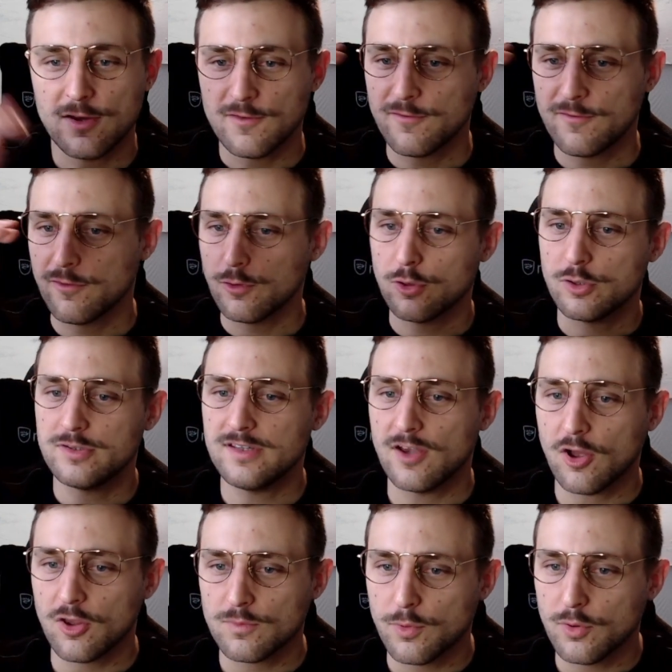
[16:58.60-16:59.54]
follow the
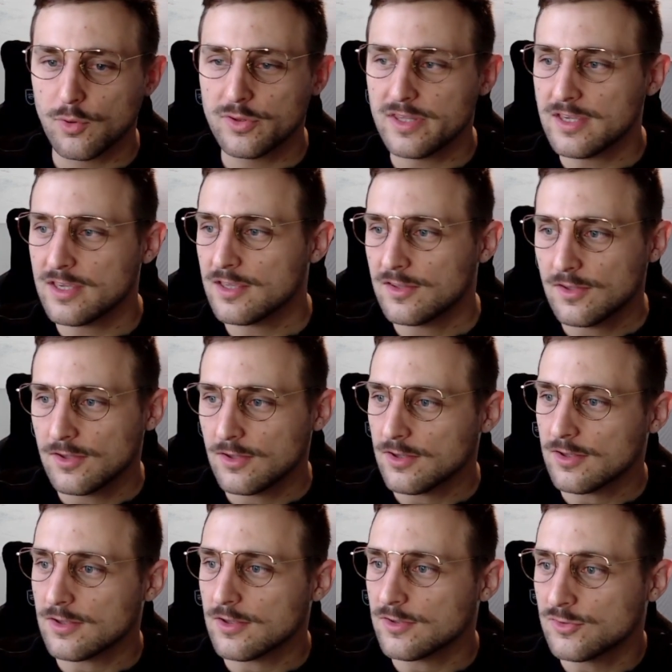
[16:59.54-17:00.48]
onboarding
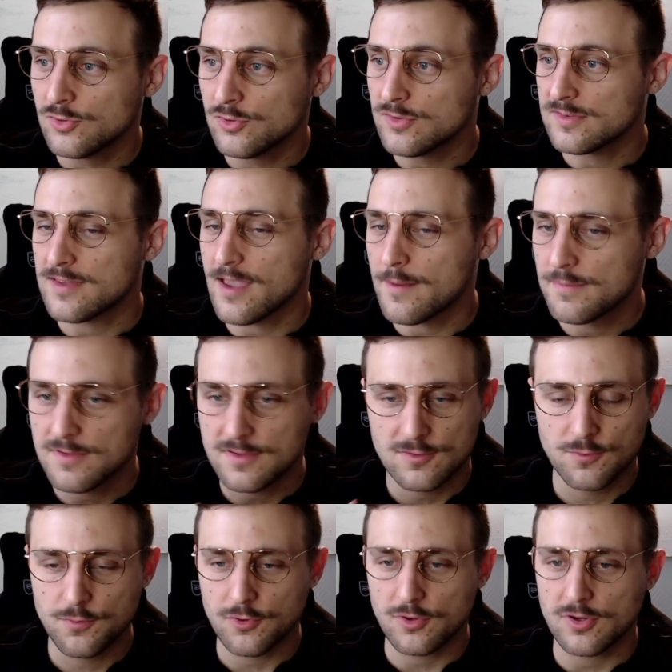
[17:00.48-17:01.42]
uh, two steps
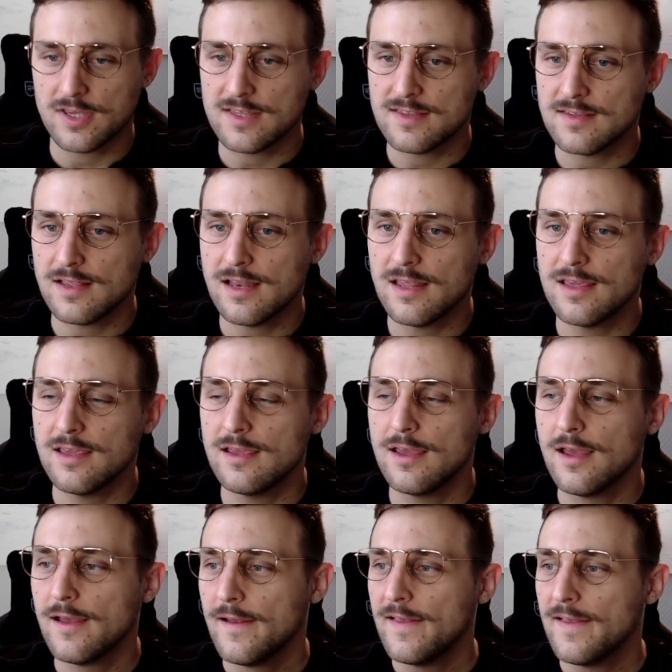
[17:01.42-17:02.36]
super easily
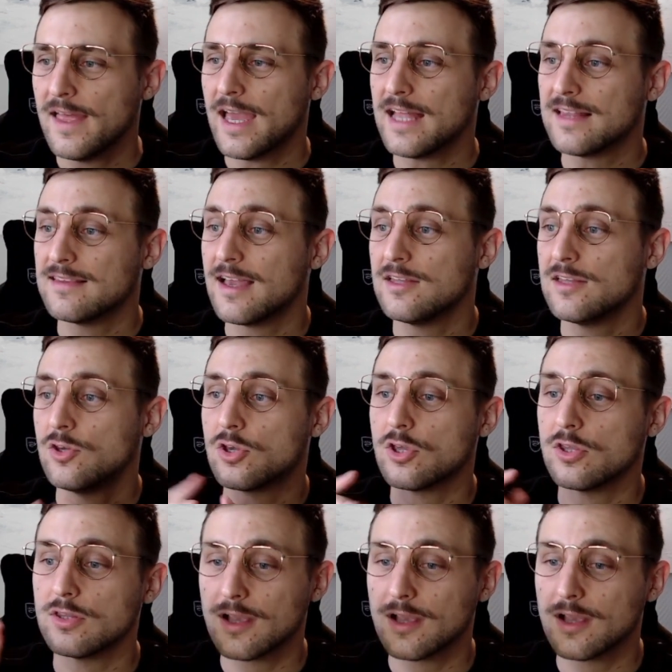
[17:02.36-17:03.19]
and then you can